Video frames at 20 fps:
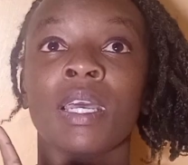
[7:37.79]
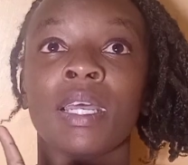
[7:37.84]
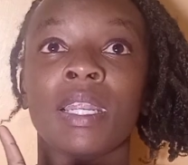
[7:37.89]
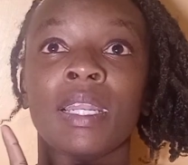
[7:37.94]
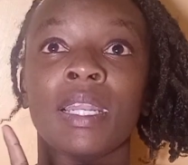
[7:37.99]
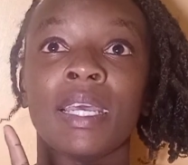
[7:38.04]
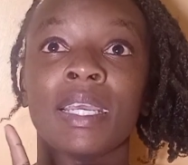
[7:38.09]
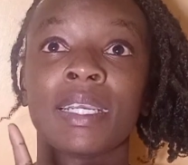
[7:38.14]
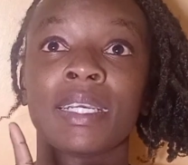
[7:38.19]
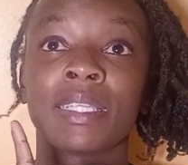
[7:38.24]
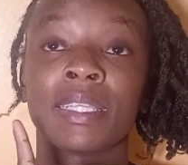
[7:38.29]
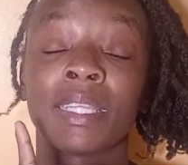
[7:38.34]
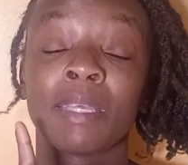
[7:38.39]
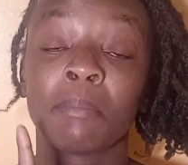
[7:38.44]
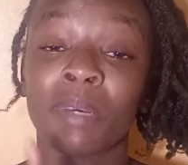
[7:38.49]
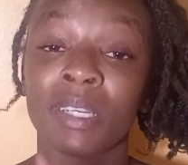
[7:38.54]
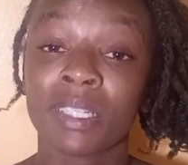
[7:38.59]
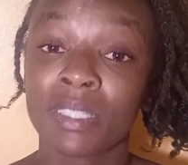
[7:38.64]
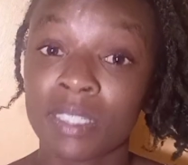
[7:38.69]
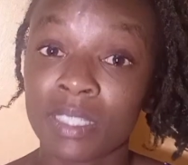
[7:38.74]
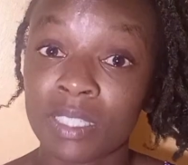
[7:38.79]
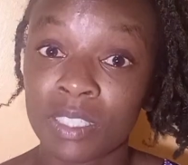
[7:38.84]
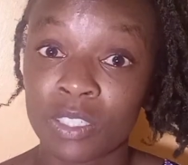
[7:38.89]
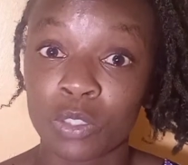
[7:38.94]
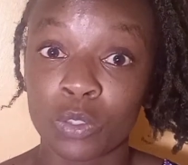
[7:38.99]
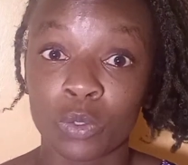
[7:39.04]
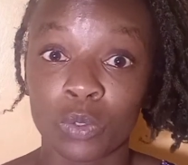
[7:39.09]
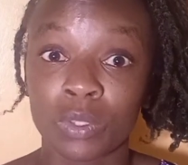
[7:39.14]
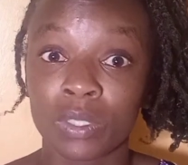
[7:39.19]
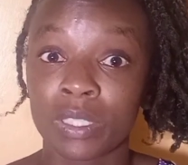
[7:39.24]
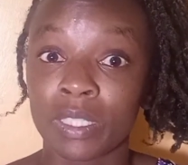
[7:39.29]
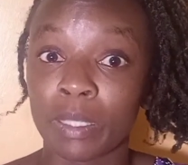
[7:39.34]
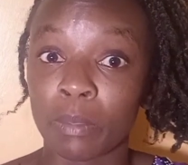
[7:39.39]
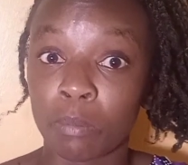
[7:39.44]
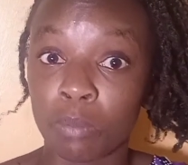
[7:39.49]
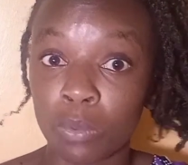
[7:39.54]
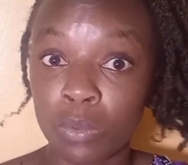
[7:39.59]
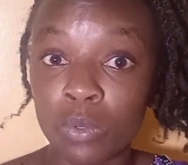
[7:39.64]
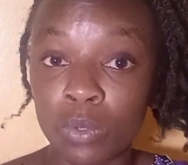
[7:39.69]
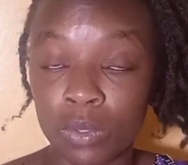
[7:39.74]
Like the materials, the
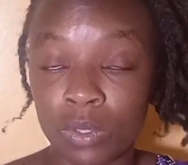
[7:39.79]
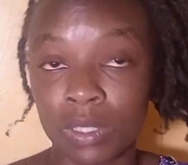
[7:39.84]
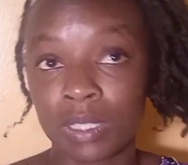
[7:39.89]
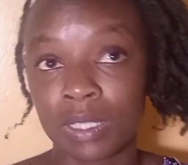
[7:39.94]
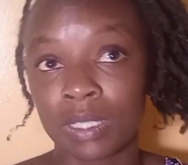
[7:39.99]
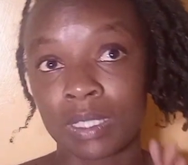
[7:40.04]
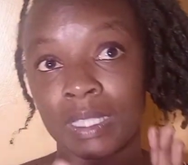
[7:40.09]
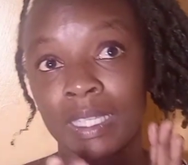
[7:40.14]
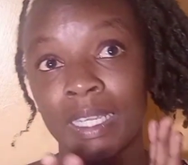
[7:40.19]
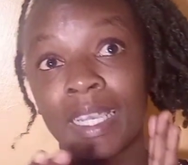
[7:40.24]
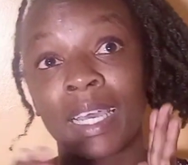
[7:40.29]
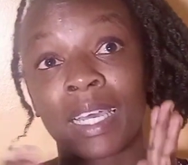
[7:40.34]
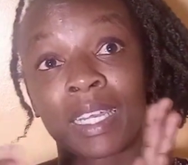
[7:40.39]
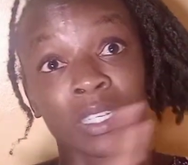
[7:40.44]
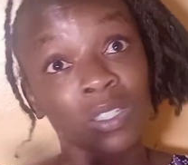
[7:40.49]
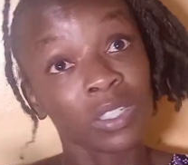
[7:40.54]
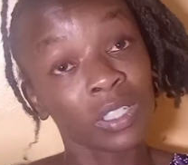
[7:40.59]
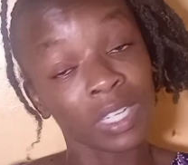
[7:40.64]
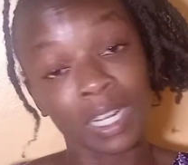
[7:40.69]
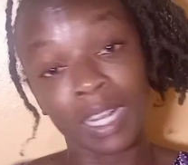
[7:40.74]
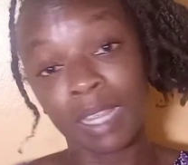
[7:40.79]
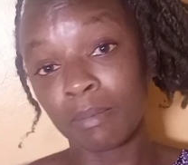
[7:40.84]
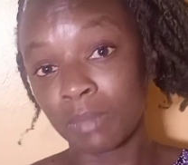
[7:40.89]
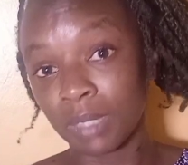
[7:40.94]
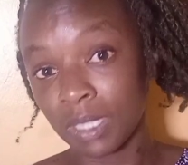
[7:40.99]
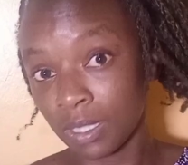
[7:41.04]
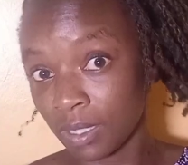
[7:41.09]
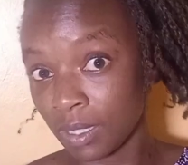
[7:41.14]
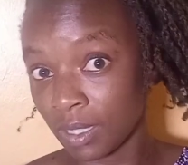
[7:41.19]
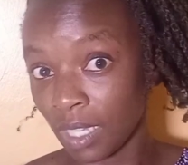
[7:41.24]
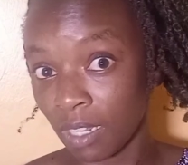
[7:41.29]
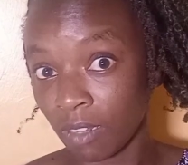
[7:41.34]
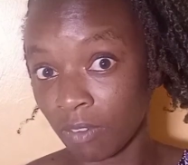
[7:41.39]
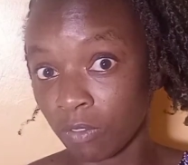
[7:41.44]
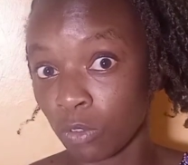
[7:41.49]
books, the curriculum itself.